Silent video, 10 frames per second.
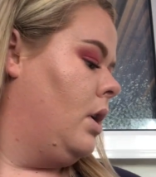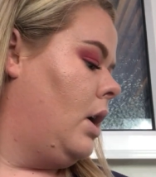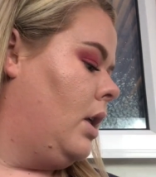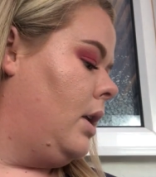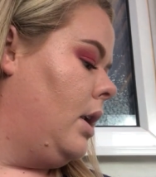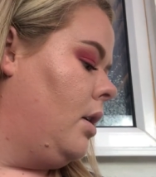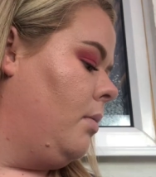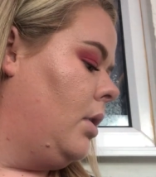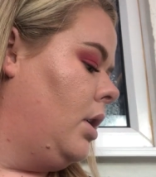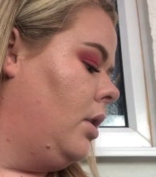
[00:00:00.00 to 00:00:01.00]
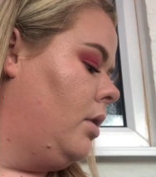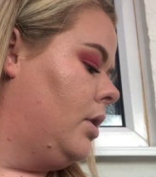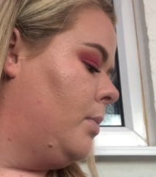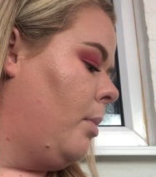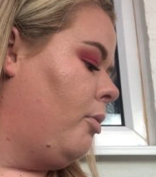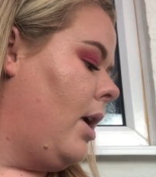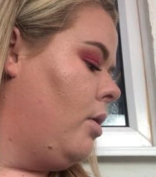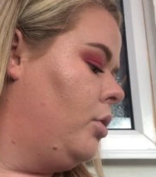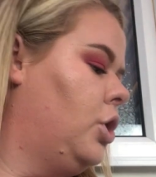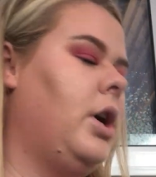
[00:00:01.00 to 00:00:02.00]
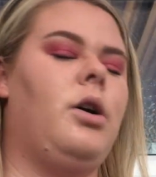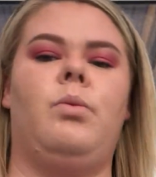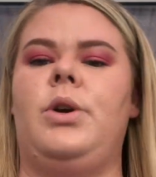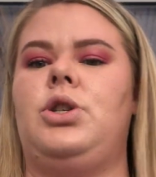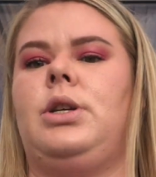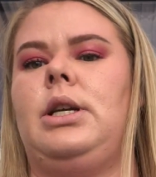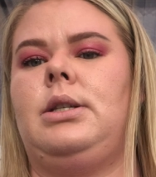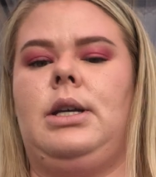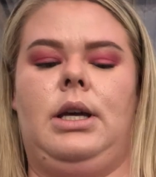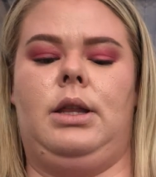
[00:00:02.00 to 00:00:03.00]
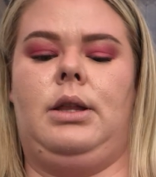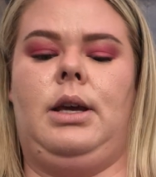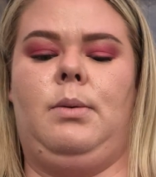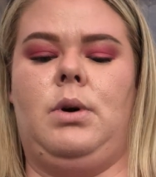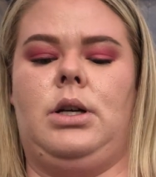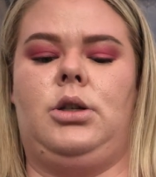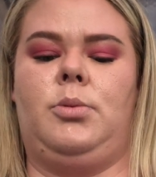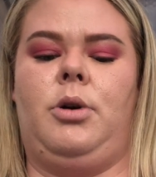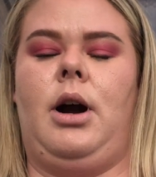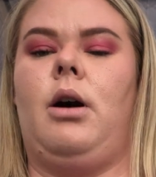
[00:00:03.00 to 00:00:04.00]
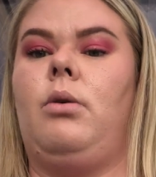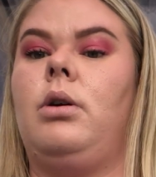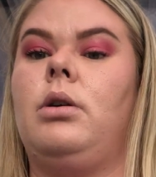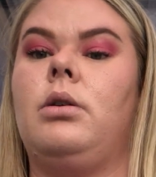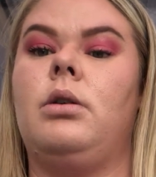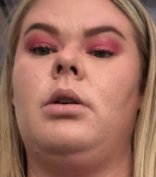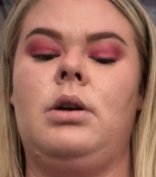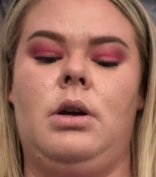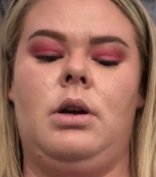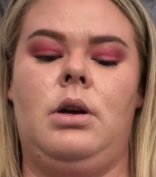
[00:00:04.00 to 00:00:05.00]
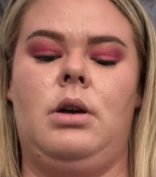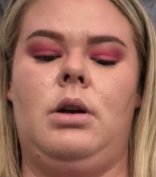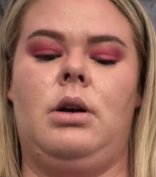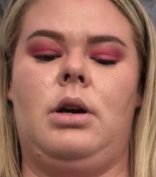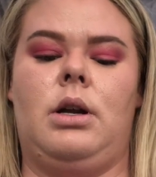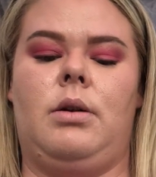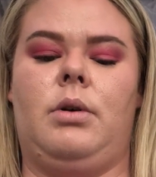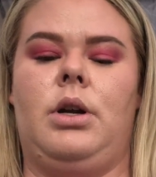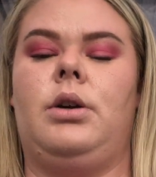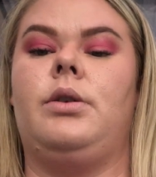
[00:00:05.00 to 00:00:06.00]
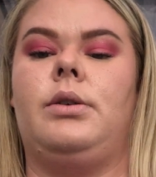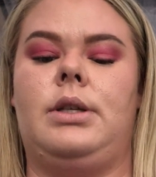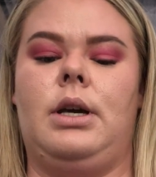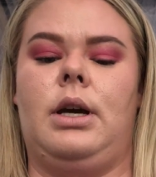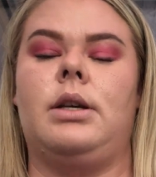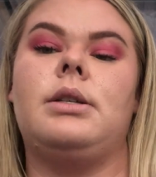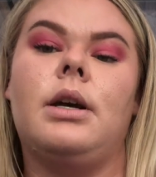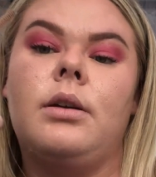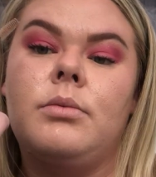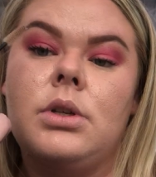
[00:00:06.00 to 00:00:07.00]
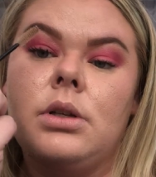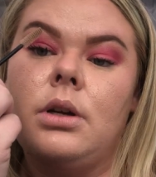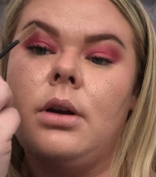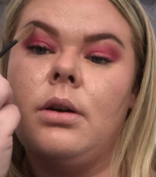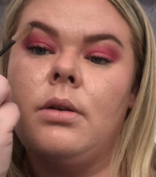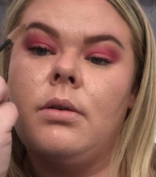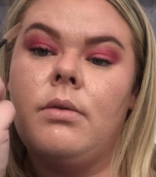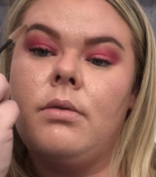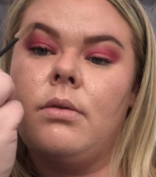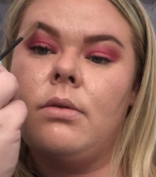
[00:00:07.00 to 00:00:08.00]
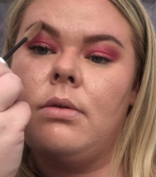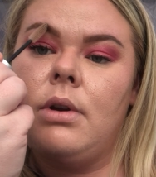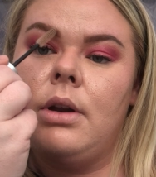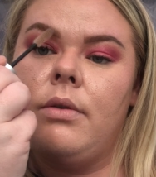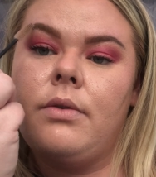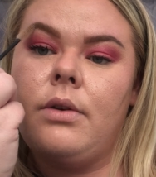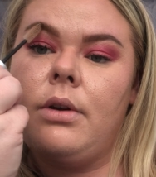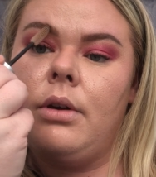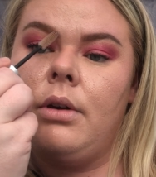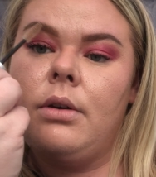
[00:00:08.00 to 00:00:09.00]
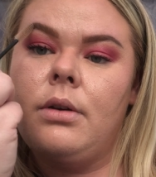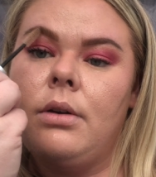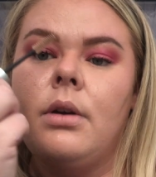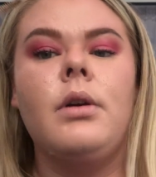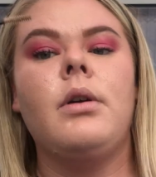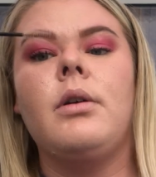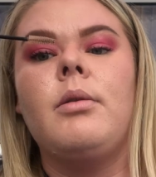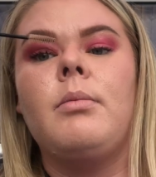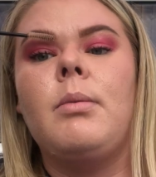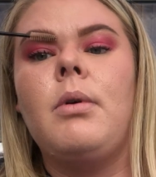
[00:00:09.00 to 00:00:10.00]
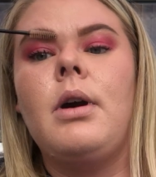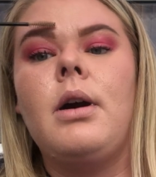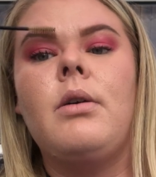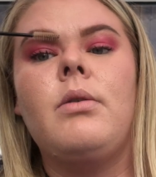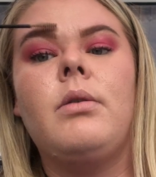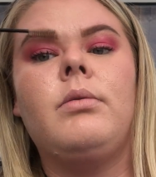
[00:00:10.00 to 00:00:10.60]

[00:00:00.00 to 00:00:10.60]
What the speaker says: And then I'm going to use my brow gel, which is in the Wonder Brow. And I'm going to use this, and I'm just going to run it through my brow.